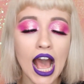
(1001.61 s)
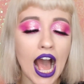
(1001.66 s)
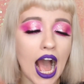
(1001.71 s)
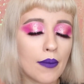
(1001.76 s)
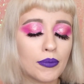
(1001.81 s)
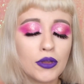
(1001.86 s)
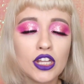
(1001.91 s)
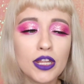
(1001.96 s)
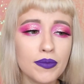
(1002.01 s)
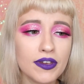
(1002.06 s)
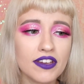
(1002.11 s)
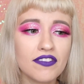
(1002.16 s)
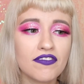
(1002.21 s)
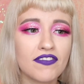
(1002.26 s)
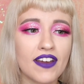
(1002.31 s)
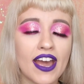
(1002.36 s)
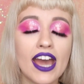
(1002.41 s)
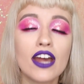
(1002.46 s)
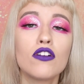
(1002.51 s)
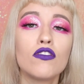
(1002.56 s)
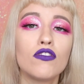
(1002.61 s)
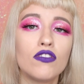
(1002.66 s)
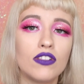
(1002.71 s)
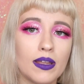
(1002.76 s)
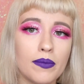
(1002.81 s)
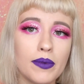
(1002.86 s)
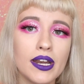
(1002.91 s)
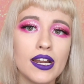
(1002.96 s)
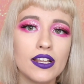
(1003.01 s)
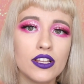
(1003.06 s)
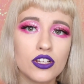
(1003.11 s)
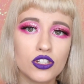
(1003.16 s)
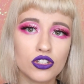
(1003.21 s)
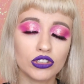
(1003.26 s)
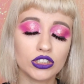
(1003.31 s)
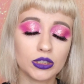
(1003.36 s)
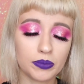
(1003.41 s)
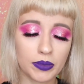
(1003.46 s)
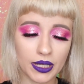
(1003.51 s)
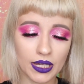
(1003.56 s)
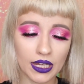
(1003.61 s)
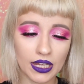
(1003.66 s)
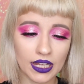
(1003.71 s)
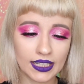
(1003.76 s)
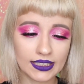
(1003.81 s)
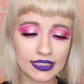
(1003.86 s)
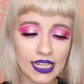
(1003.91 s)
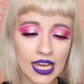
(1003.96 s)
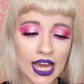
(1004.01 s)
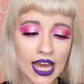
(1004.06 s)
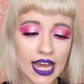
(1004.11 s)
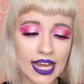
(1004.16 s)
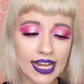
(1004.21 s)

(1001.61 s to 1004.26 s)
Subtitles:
I'm not a big fan of limited editions because